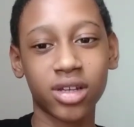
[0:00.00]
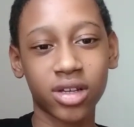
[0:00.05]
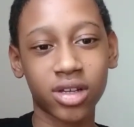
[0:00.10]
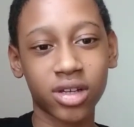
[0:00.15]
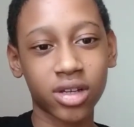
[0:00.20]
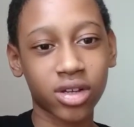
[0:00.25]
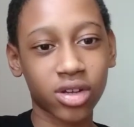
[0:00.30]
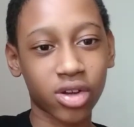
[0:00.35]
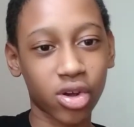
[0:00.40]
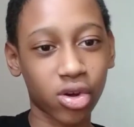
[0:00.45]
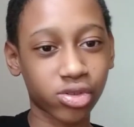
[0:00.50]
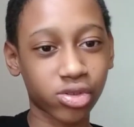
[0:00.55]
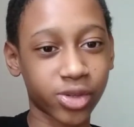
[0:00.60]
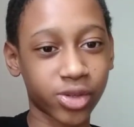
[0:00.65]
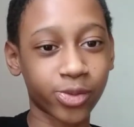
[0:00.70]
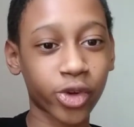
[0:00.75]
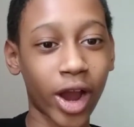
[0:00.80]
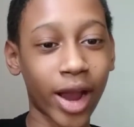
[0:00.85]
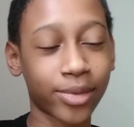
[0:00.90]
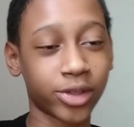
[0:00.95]
go
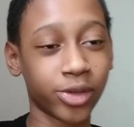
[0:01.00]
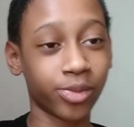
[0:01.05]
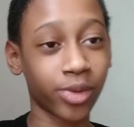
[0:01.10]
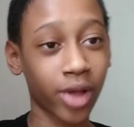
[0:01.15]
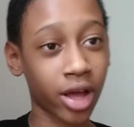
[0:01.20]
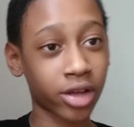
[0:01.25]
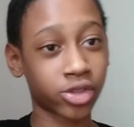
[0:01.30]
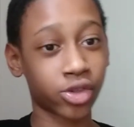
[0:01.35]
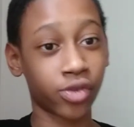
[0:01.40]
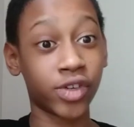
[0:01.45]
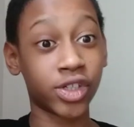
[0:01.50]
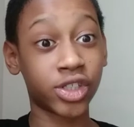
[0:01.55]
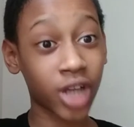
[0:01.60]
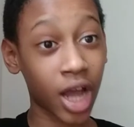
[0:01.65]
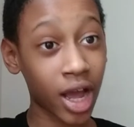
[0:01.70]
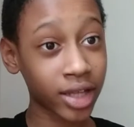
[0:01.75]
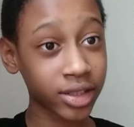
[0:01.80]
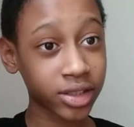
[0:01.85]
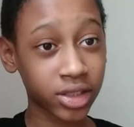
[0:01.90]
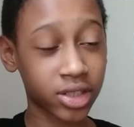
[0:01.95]
subscribe to Blocks Over
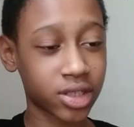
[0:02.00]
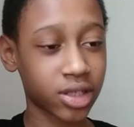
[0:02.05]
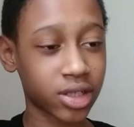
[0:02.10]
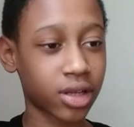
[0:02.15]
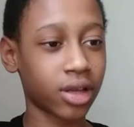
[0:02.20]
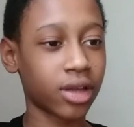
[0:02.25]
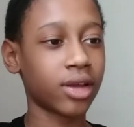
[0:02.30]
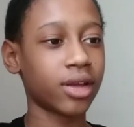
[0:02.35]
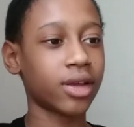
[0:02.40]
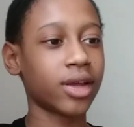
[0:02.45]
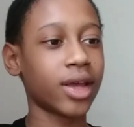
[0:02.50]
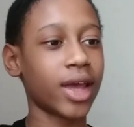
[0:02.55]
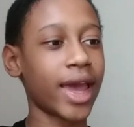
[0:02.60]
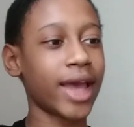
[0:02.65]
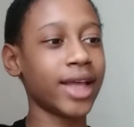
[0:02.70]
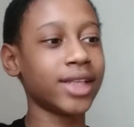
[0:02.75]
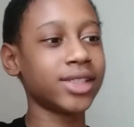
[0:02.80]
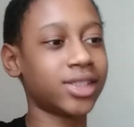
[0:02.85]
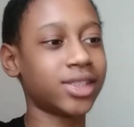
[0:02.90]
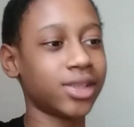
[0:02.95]
Shots
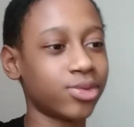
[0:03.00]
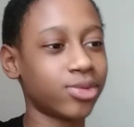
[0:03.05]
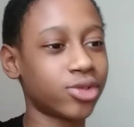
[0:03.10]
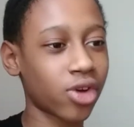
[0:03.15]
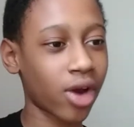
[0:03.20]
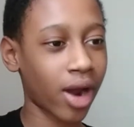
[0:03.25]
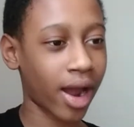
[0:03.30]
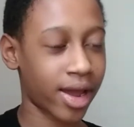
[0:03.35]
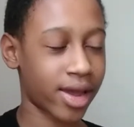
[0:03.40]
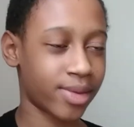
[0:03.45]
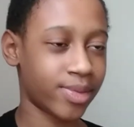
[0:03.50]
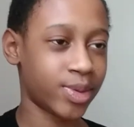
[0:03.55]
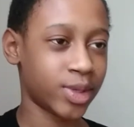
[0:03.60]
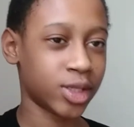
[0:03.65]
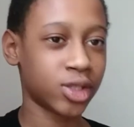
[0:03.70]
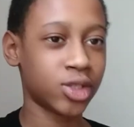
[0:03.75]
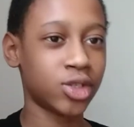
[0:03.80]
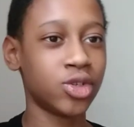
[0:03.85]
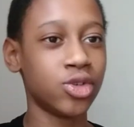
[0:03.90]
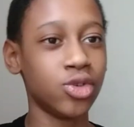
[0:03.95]
and subscribe
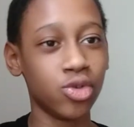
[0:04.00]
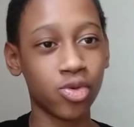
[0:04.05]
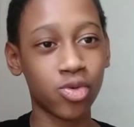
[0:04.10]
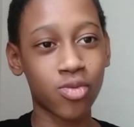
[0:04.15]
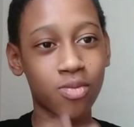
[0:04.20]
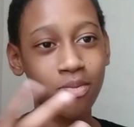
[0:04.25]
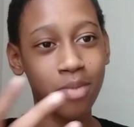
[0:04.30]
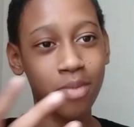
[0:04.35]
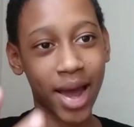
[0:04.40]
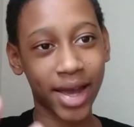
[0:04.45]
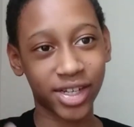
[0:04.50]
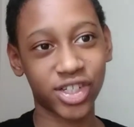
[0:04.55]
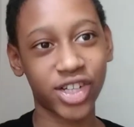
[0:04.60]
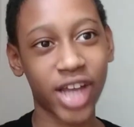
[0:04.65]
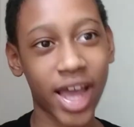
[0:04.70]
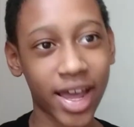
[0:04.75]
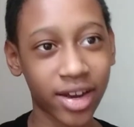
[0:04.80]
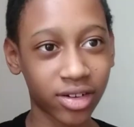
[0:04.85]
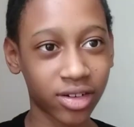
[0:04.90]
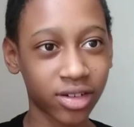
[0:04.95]
to my
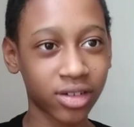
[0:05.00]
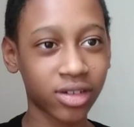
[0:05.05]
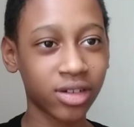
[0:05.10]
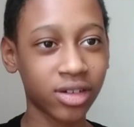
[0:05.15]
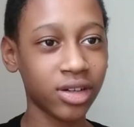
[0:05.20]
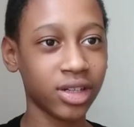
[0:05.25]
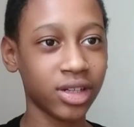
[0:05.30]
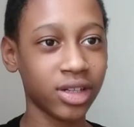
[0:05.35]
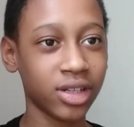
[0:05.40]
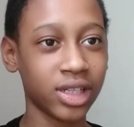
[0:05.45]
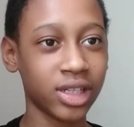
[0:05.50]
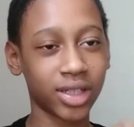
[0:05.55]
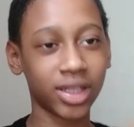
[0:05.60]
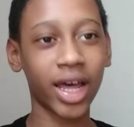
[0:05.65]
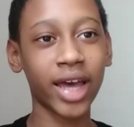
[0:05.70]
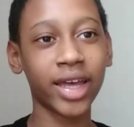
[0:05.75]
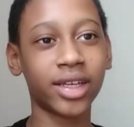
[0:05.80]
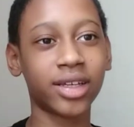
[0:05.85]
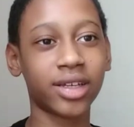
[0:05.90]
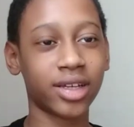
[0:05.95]
channel. Leave a
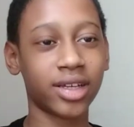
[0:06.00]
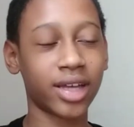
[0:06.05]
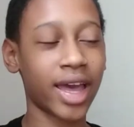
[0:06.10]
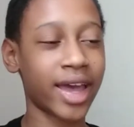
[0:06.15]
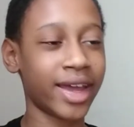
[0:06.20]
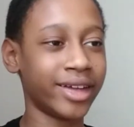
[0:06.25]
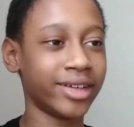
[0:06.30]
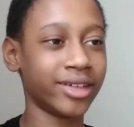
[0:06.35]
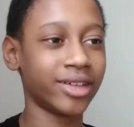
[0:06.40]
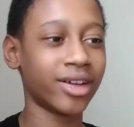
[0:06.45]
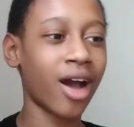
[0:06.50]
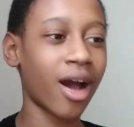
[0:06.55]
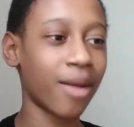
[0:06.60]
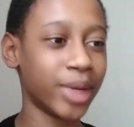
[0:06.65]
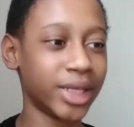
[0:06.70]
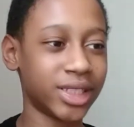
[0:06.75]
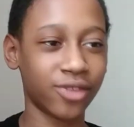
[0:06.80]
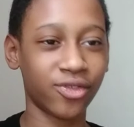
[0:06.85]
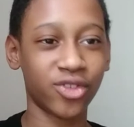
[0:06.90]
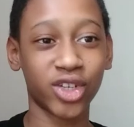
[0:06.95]
like and
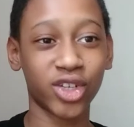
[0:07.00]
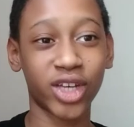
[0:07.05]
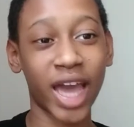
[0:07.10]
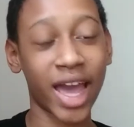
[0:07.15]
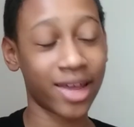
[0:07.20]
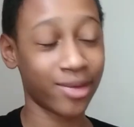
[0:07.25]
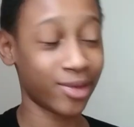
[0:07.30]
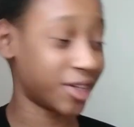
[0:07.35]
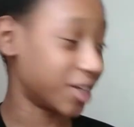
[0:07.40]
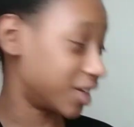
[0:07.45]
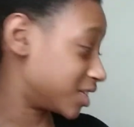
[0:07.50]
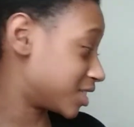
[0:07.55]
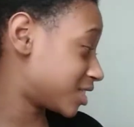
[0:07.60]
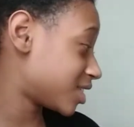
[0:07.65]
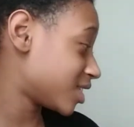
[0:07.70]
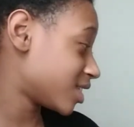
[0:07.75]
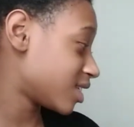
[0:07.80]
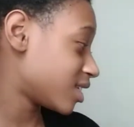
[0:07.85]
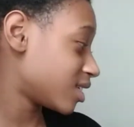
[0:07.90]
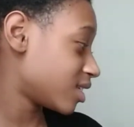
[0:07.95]
comment if you can, because
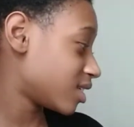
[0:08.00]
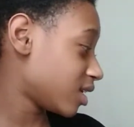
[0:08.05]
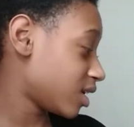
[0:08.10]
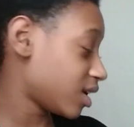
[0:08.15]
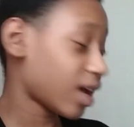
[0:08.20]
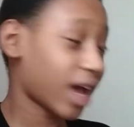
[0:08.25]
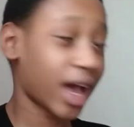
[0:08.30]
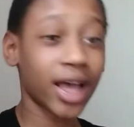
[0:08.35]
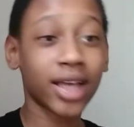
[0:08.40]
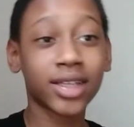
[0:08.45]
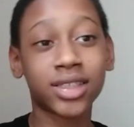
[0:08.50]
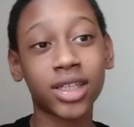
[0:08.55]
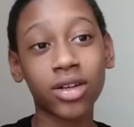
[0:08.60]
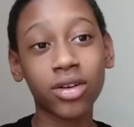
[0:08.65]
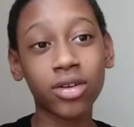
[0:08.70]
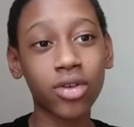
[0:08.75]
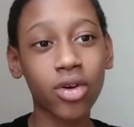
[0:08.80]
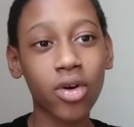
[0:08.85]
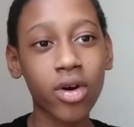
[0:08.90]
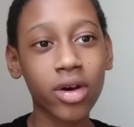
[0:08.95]
I still
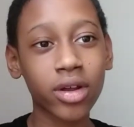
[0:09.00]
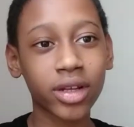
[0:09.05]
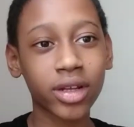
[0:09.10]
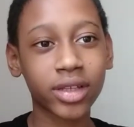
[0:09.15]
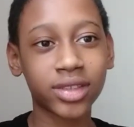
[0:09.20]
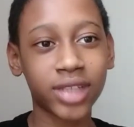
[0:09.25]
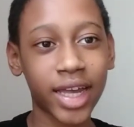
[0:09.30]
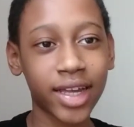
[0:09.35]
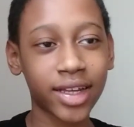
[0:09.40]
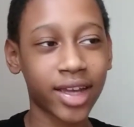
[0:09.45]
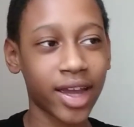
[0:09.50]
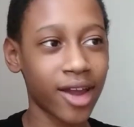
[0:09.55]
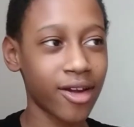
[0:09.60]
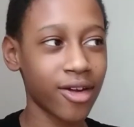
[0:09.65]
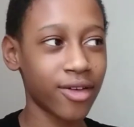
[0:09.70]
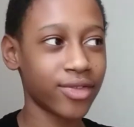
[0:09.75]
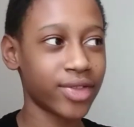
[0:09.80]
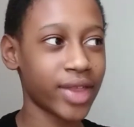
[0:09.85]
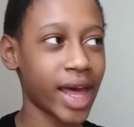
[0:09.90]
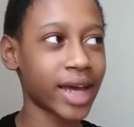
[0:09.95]
don't know how to take care
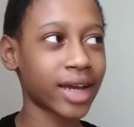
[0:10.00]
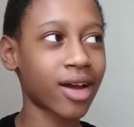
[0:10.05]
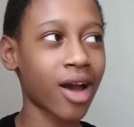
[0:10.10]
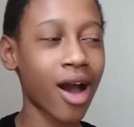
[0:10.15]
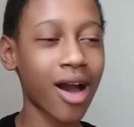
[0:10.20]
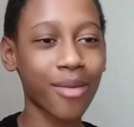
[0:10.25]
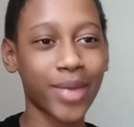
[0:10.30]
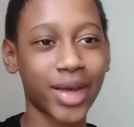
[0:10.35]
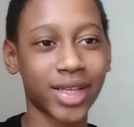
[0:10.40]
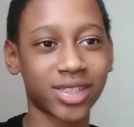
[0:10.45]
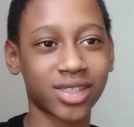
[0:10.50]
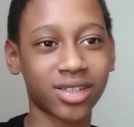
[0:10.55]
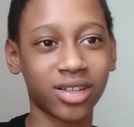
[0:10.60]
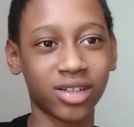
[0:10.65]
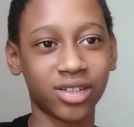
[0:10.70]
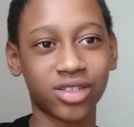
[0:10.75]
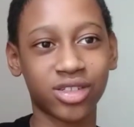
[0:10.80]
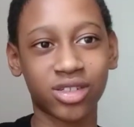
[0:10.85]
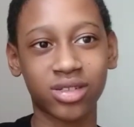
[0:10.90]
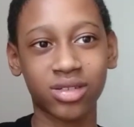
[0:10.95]
of that comments
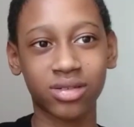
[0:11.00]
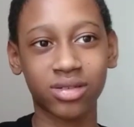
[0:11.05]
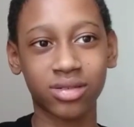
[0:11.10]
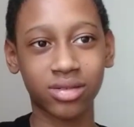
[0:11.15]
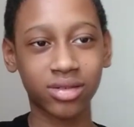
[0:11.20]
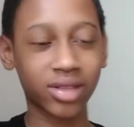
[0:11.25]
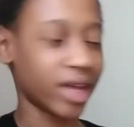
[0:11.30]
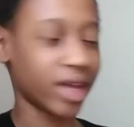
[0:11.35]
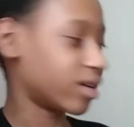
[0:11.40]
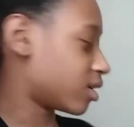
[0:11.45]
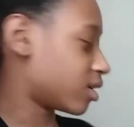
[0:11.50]
glitch thing.